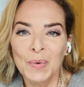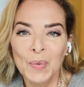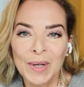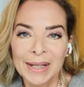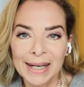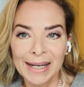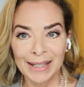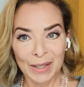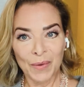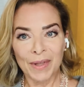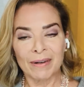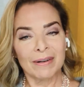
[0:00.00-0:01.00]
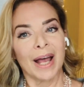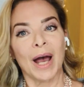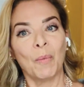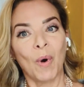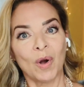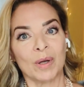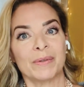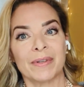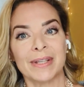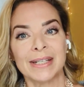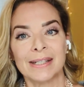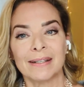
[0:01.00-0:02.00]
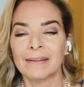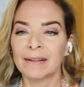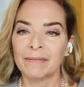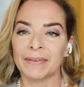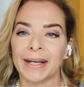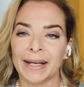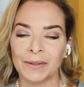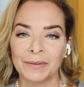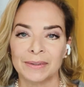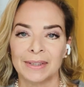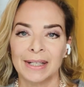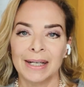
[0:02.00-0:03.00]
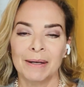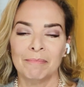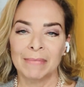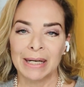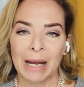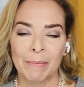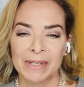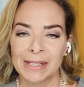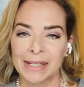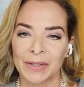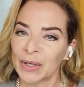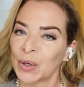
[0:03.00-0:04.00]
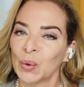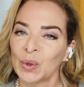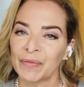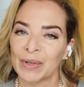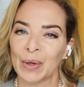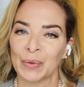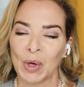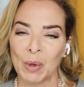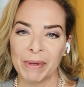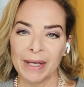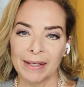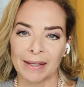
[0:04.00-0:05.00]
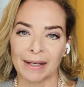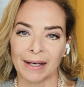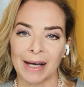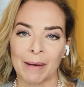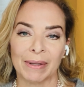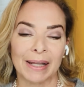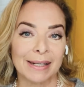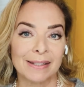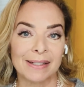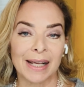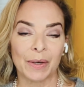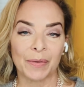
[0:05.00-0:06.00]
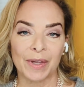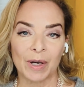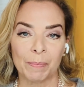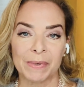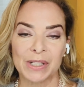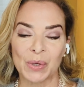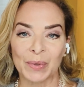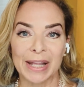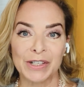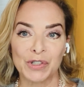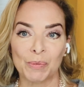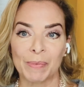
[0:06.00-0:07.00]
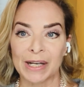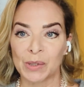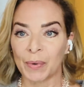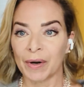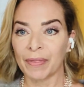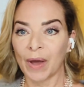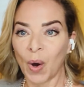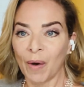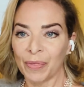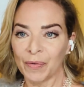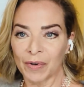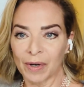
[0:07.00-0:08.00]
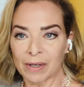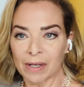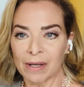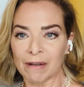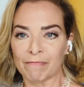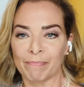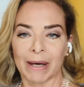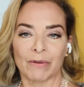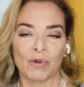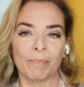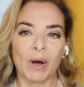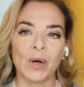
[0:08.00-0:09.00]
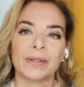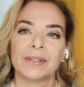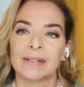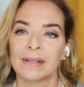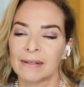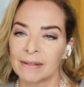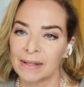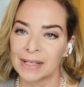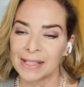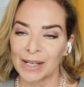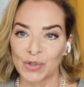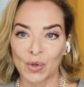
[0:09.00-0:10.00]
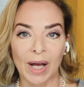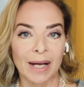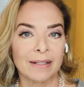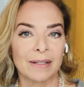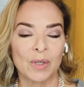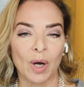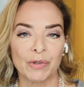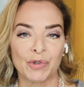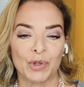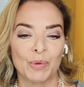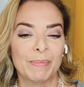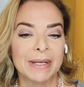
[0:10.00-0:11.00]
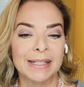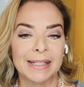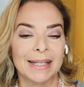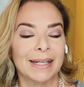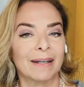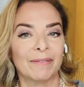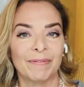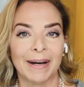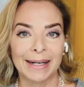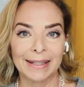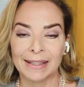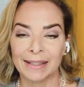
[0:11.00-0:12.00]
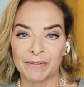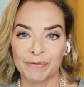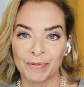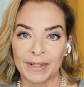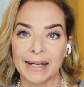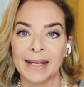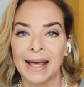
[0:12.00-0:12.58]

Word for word: Well, hello there, and welcome to this little video. My name is Terri Cole, if you don't know me, and I'm a licensed psychotherapist, a relationship expert, and the author of Boundary Boss, the essential guide to talk true, be seen, and finally live free